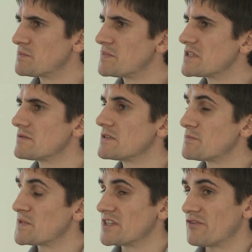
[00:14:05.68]

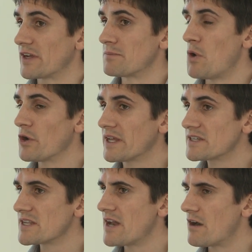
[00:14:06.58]
specific
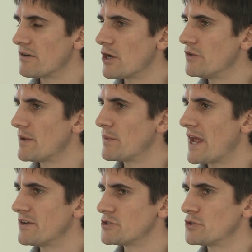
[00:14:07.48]
modelling scenario that we
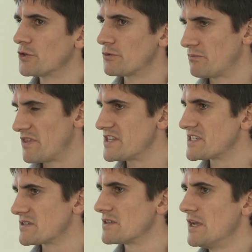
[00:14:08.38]
undertook.
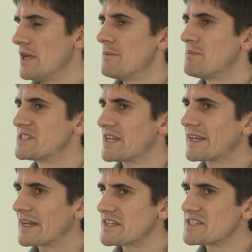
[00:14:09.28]
This
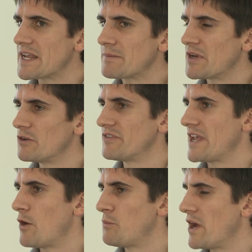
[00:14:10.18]
particular segment of
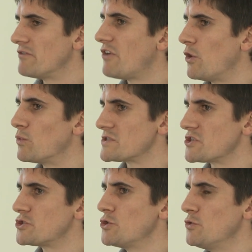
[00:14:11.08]
the alpine fault was
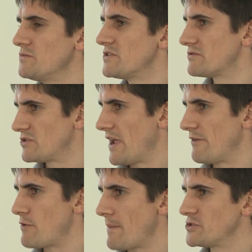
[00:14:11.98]
assumed to
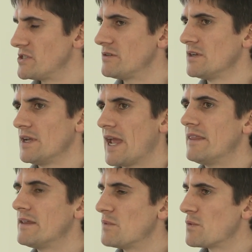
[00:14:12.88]
have ruptured,
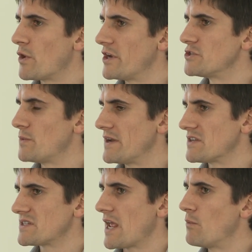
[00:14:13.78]
and then we wanted to
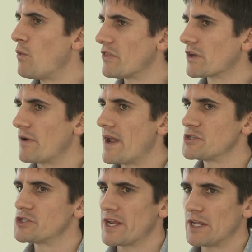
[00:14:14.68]
understand what the
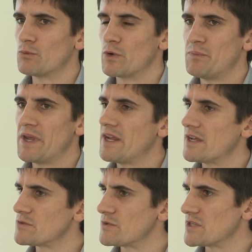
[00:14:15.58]
ground shaking would be
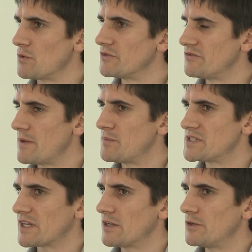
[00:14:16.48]
as a result of that
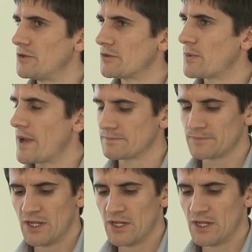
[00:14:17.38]
particular earthquake.